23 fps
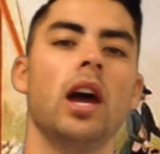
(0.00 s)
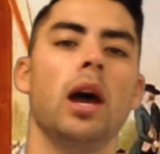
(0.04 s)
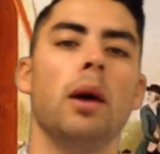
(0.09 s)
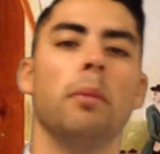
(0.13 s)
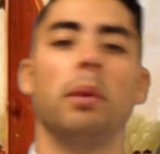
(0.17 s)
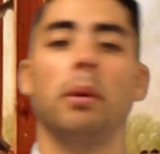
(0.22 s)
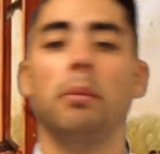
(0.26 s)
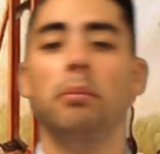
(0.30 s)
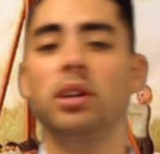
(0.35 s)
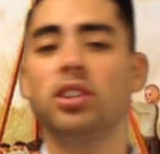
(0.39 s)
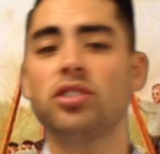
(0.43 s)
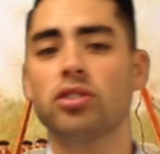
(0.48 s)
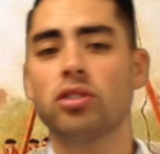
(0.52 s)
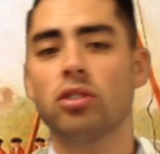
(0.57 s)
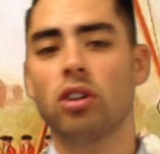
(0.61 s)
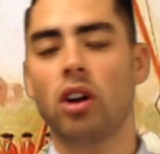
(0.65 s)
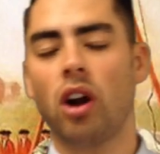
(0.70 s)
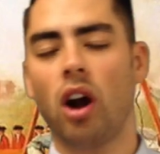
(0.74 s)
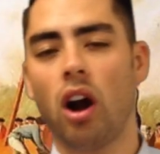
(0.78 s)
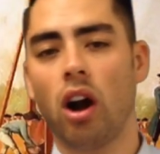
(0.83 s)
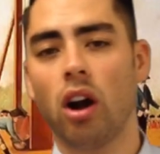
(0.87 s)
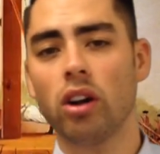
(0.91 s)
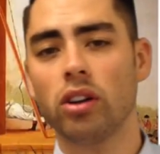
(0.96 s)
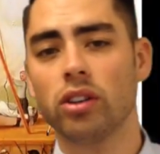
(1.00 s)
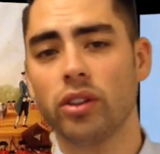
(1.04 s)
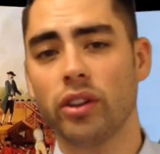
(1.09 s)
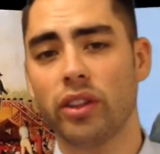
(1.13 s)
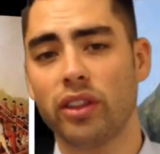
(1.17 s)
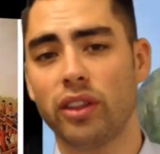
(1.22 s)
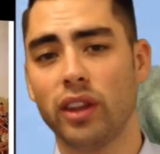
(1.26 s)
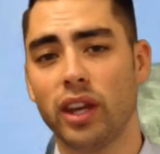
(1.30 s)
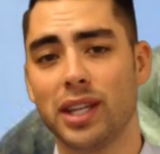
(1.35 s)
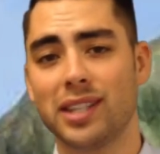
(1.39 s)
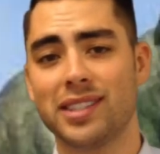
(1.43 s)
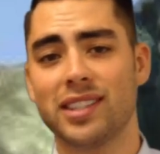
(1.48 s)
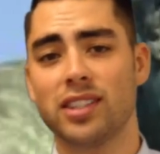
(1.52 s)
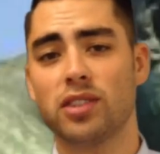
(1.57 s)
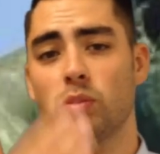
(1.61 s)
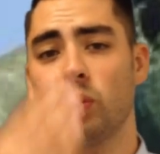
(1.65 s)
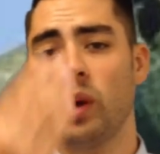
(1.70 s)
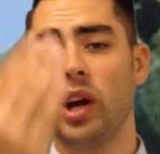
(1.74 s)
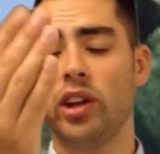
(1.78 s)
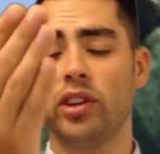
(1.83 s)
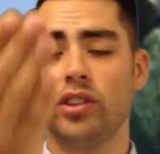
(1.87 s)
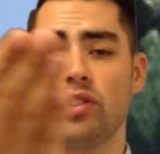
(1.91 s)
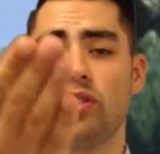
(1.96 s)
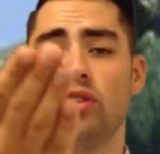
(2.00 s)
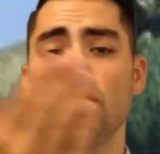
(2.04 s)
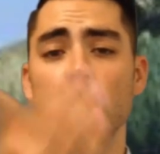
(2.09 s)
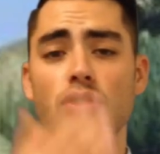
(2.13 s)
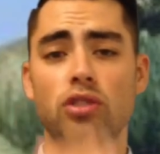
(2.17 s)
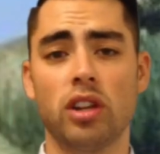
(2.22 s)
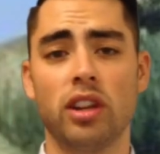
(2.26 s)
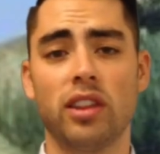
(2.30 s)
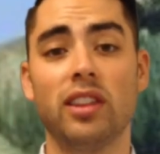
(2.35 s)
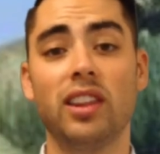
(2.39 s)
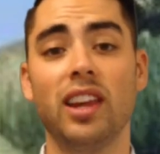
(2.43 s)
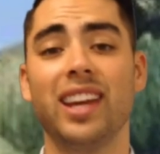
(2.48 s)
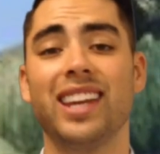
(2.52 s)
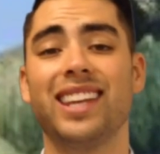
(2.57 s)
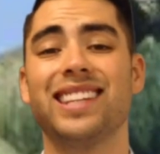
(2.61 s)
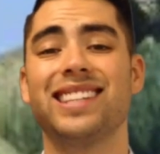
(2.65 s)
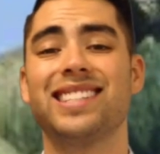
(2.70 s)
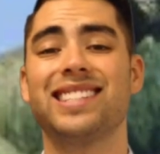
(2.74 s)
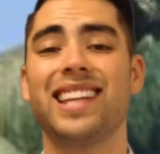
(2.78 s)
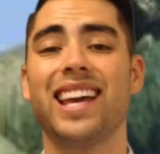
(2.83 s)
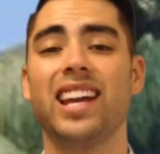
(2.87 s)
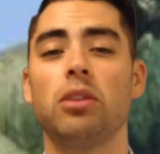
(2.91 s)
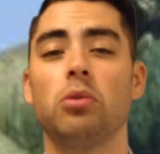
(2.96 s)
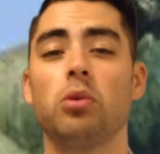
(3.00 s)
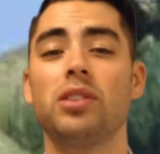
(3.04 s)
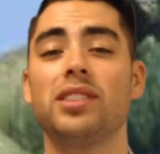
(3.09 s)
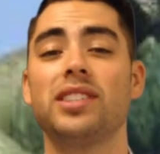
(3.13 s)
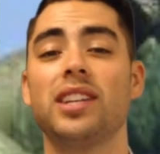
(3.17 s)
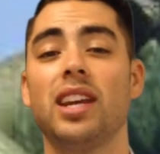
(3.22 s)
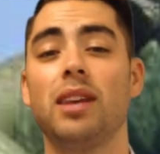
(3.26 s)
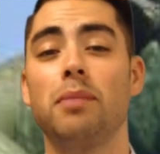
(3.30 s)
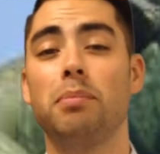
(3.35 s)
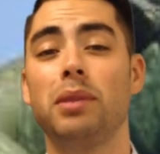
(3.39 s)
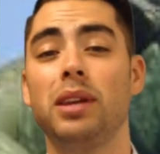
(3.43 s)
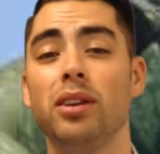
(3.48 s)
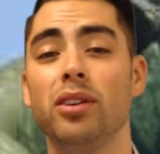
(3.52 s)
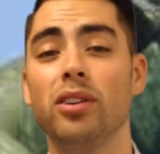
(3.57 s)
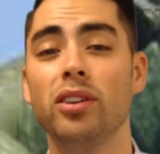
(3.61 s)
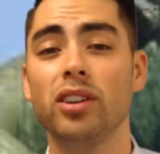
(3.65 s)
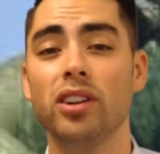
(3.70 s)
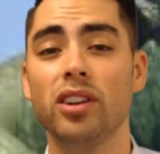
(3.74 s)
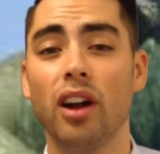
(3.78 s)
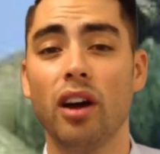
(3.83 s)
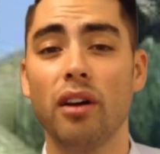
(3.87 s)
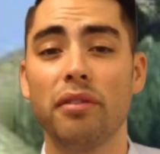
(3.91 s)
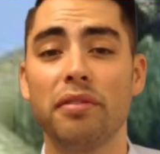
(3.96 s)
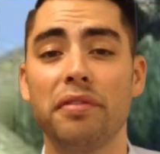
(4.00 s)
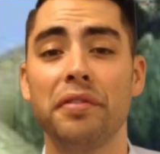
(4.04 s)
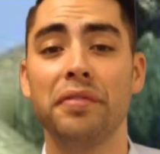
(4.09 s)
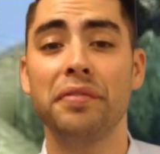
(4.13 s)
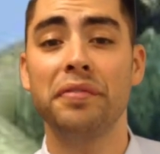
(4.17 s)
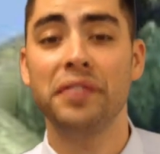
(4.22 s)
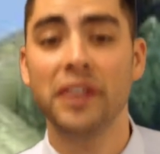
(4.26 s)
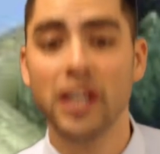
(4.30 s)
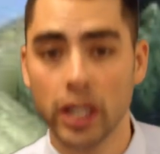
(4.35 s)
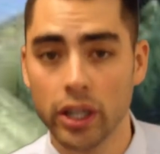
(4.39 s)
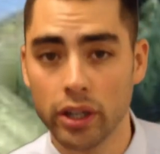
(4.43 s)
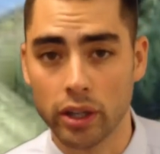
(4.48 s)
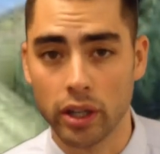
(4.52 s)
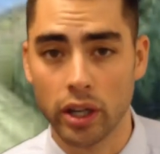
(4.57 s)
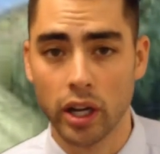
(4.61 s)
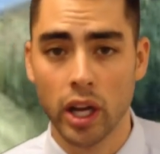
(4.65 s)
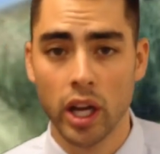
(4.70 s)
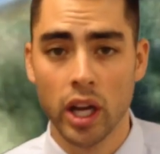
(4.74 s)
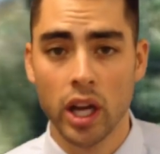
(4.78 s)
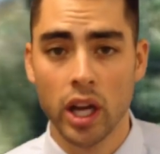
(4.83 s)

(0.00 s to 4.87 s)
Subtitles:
But Mr. Arnold thinks, as well as you should think, is that it was a period of fear,